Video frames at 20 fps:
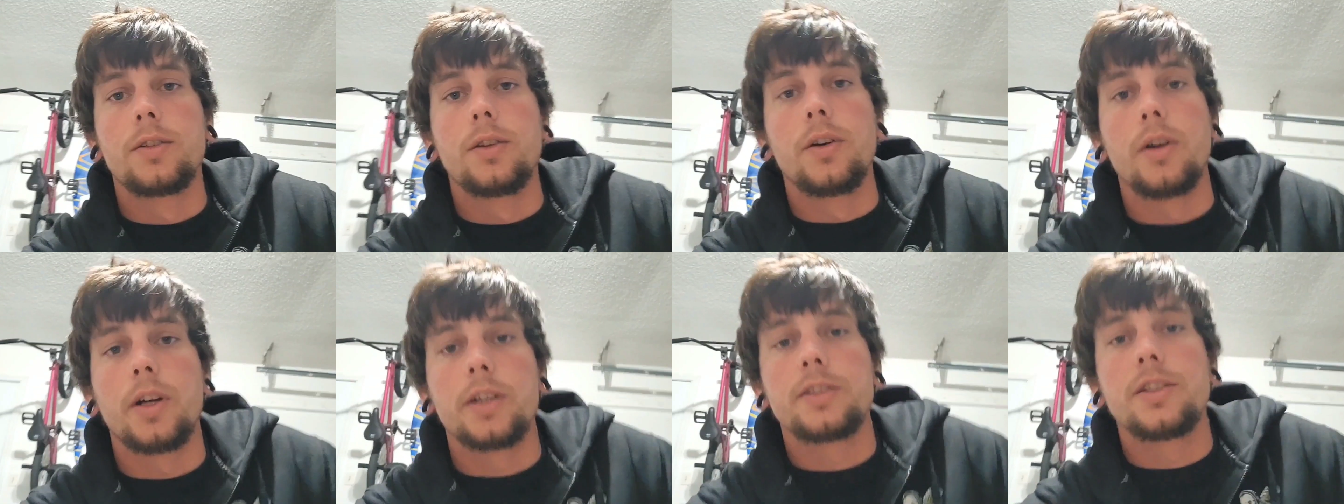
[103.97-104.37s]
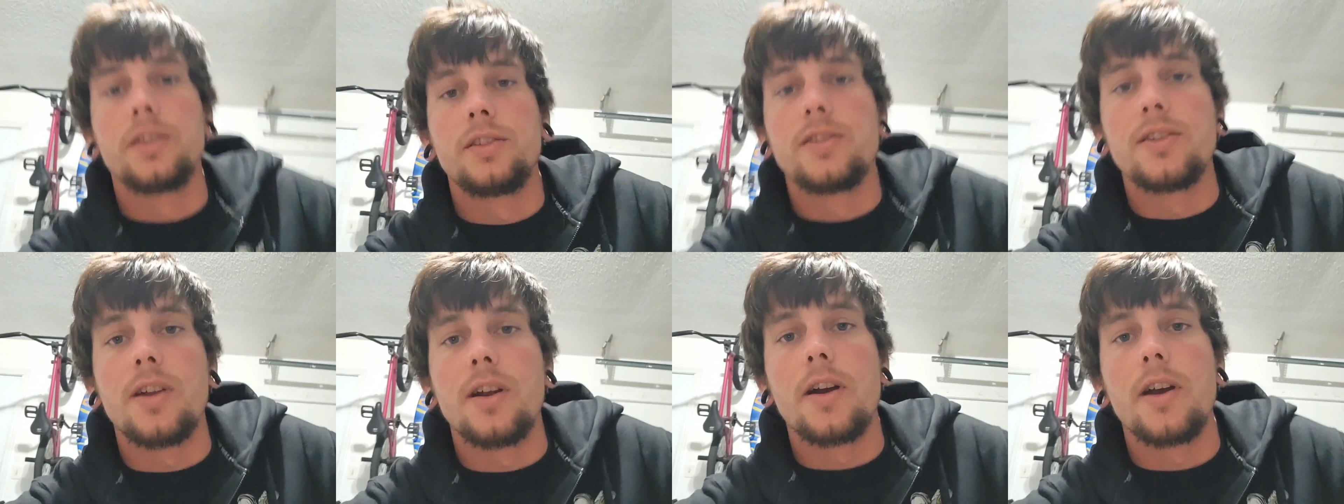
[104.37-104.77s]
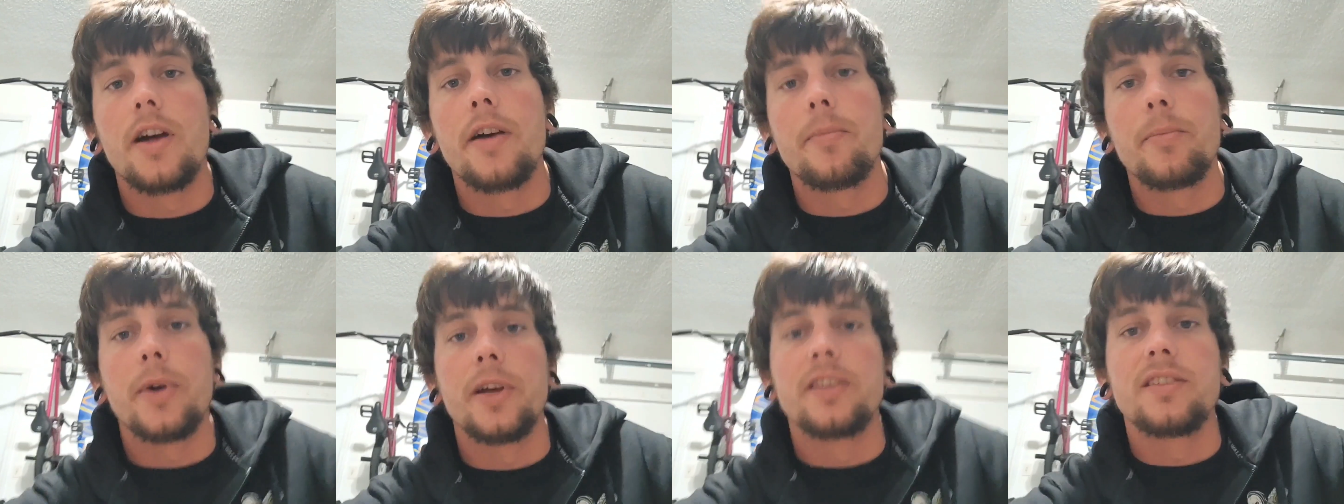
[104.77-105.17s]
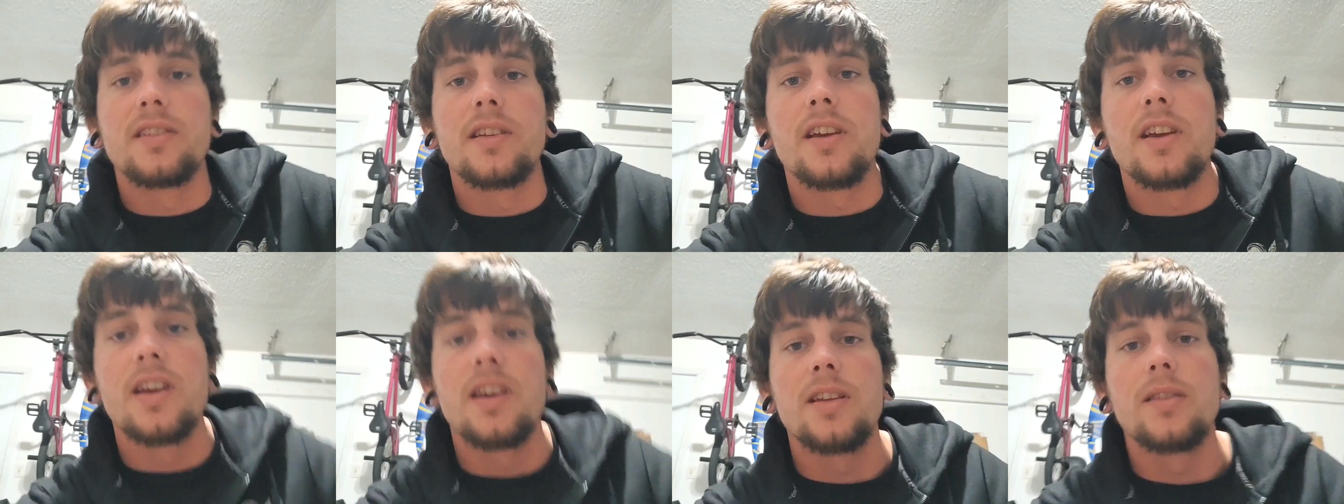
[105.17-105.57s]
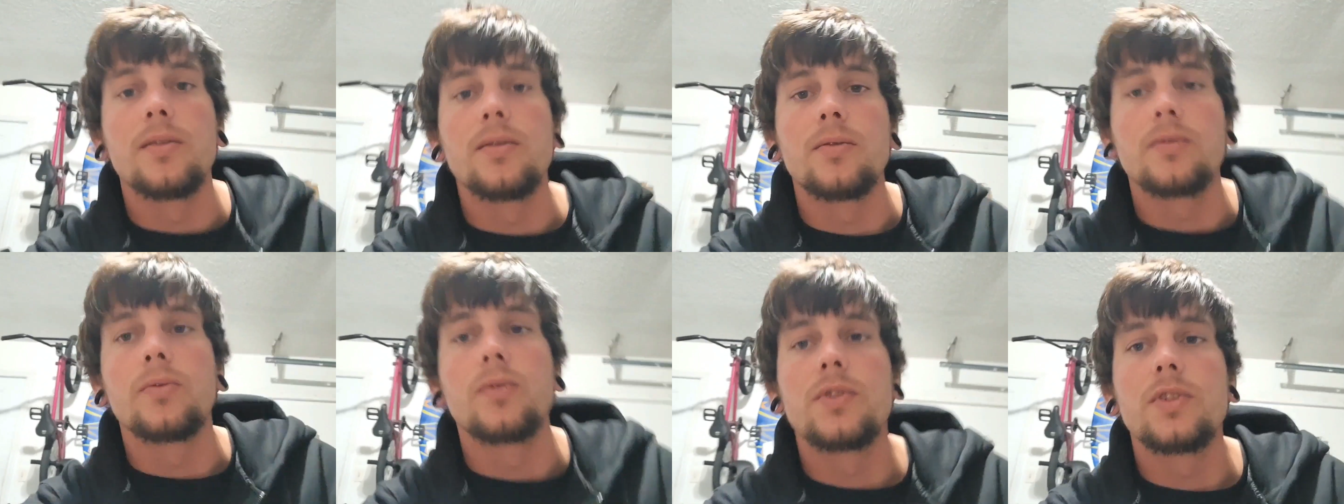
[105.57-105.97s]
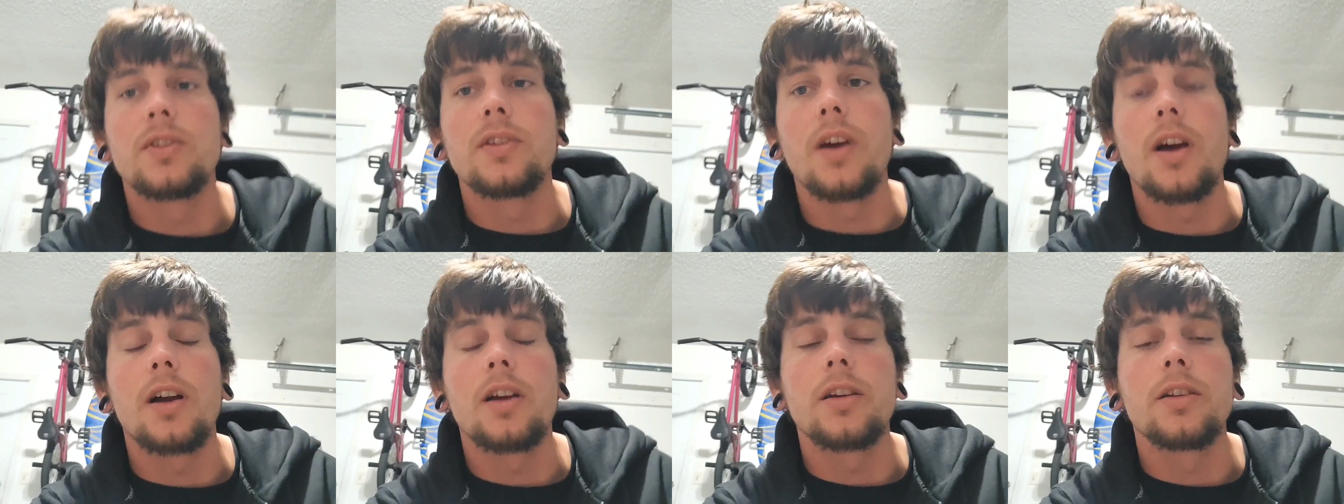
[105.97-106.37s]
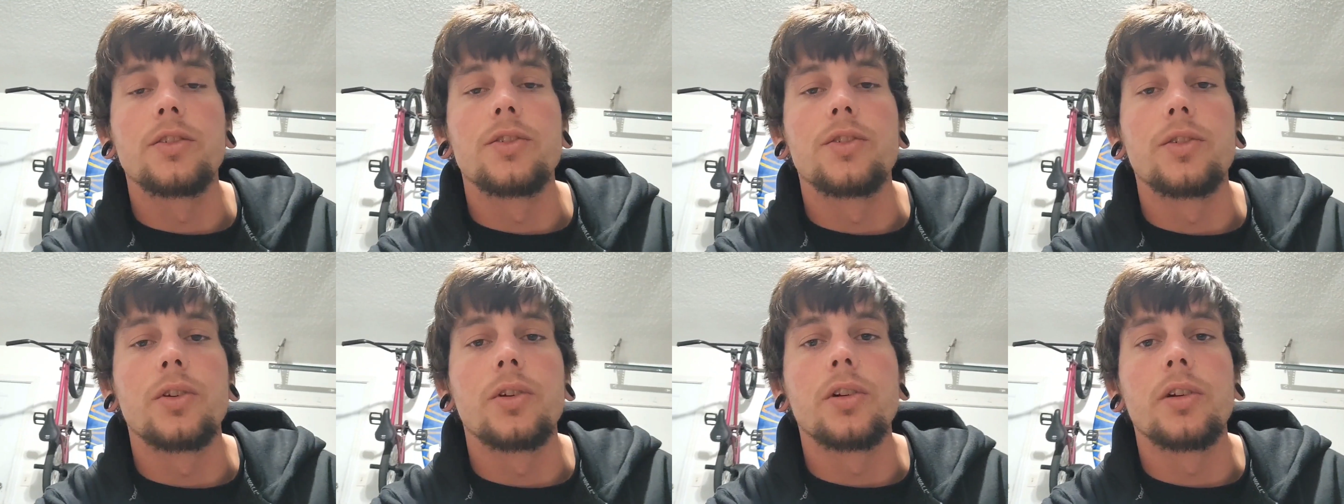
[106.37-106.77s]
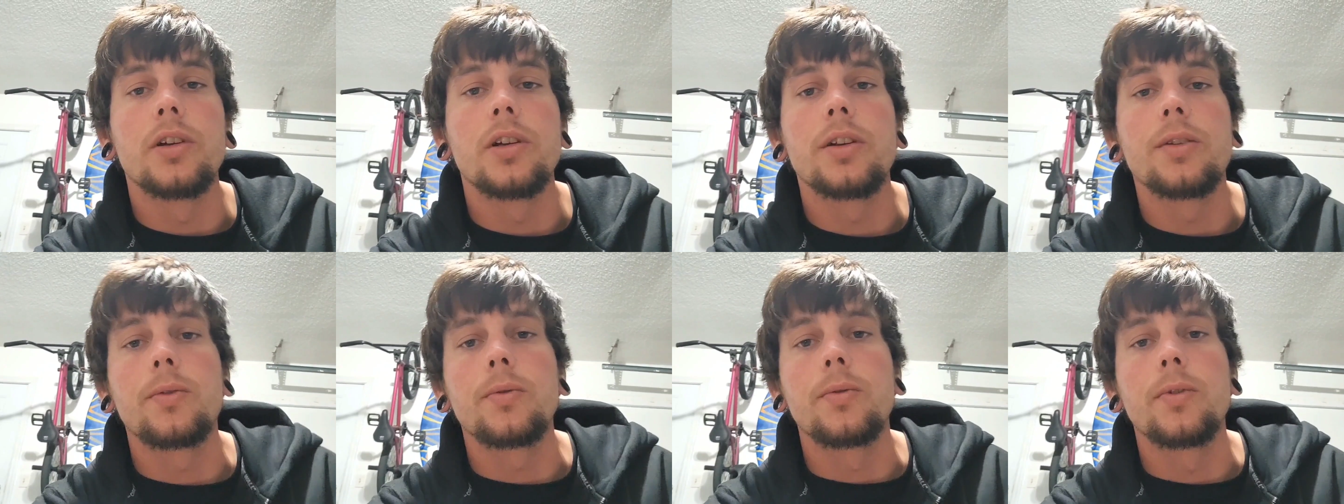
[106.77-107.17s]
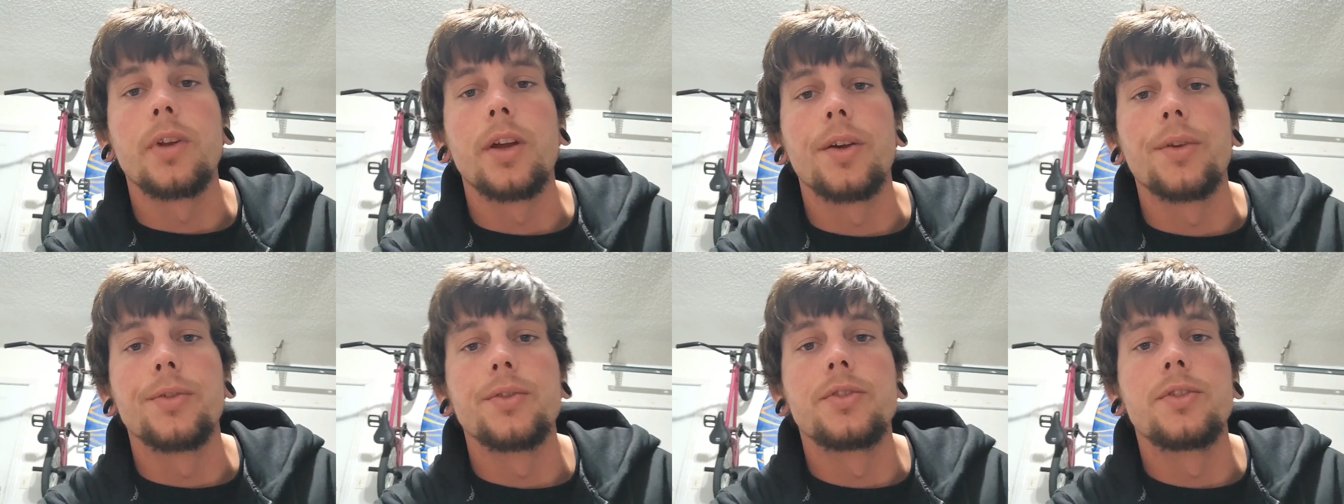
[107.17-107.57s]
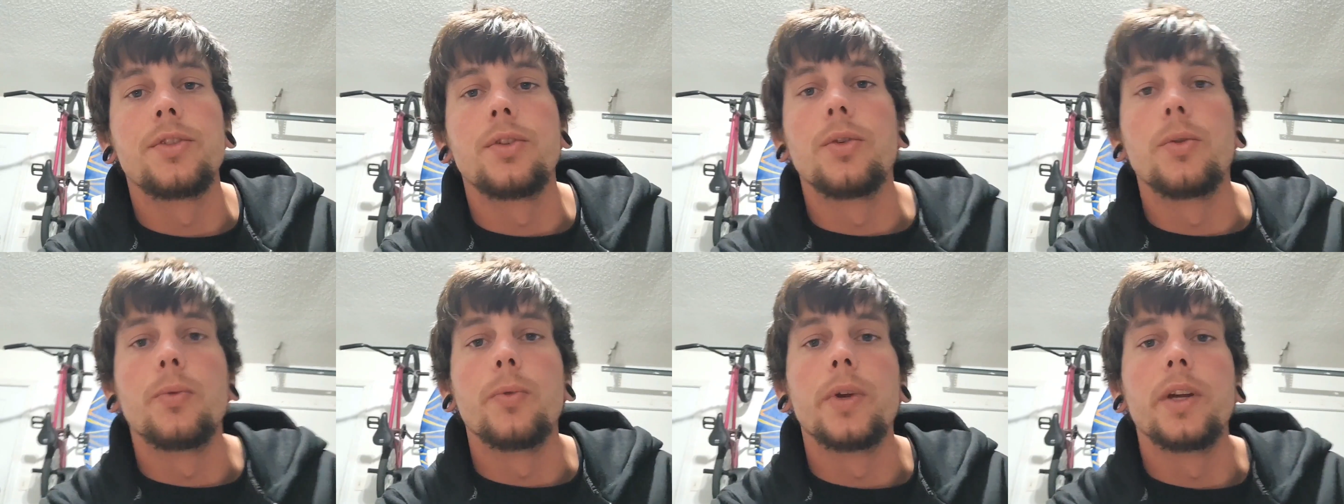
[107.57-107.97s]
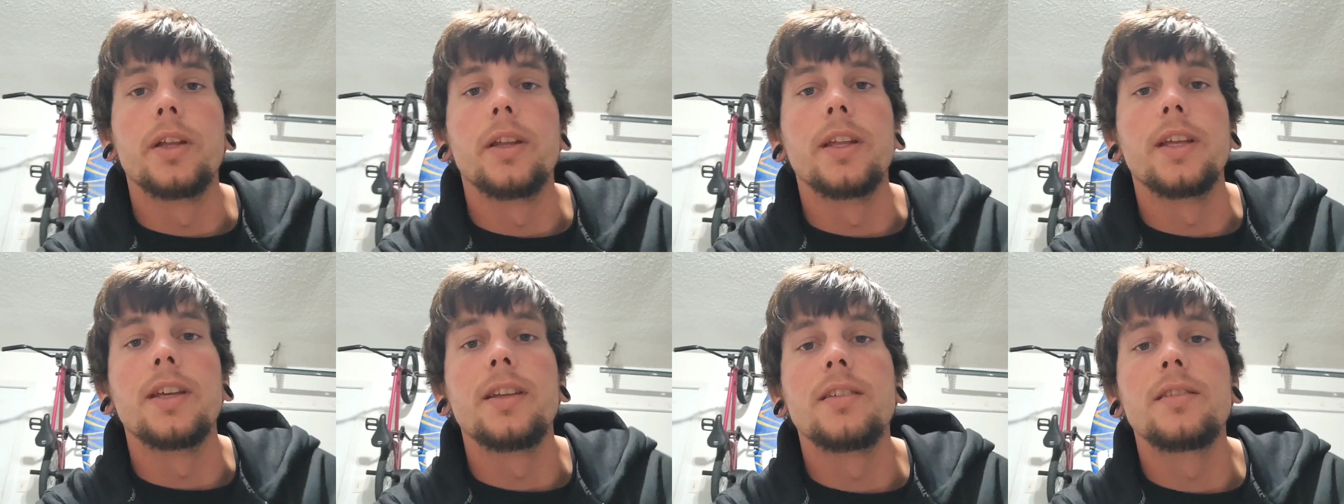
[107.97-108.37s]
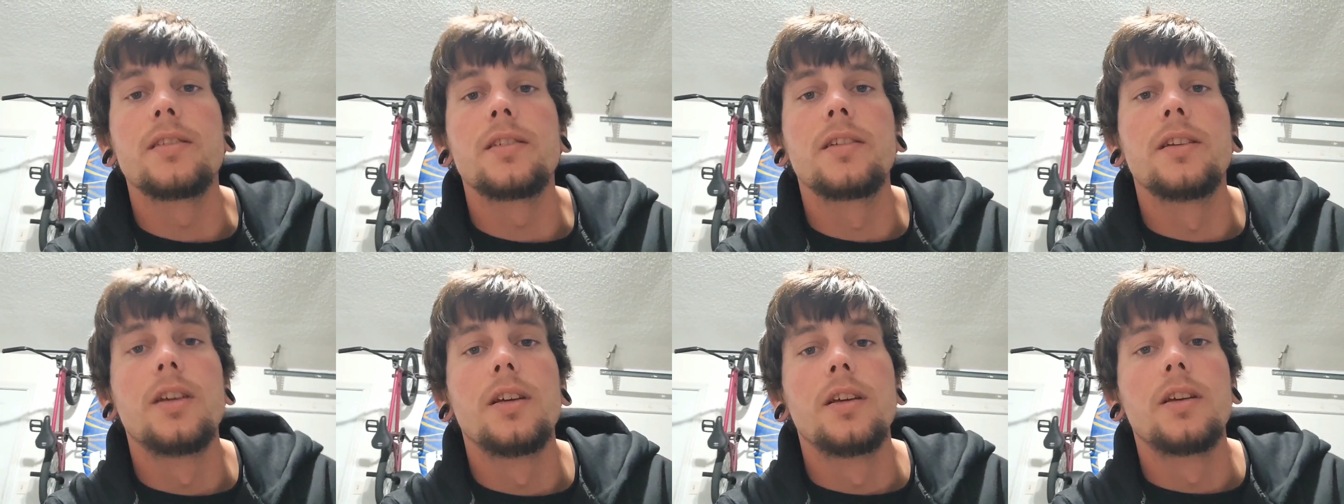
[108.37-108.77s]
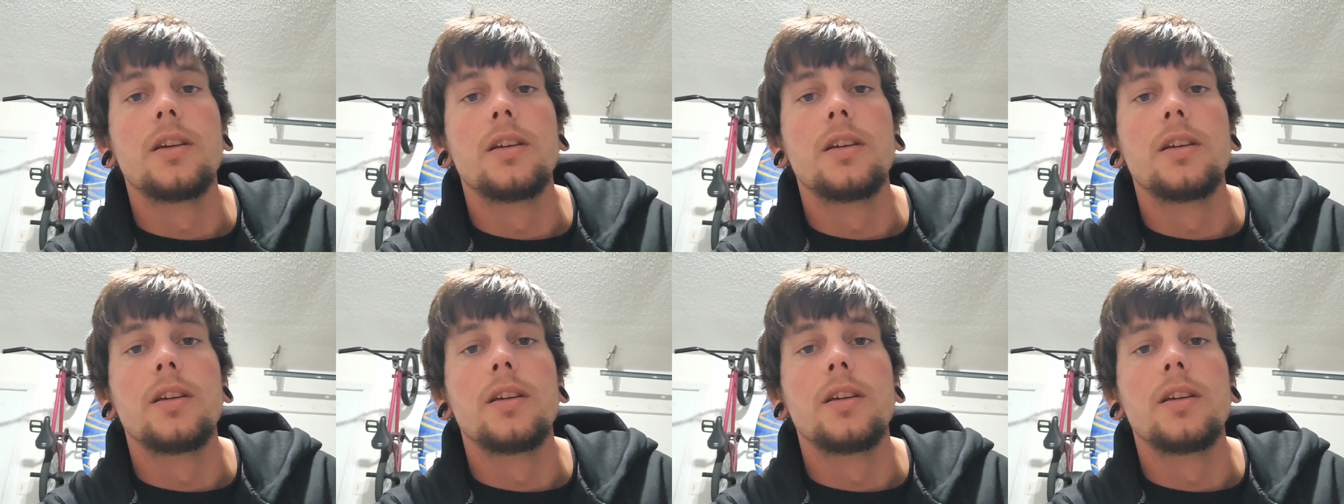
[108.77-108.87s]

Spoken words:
So I should start off by saying stock controller, when I was doing wheelies,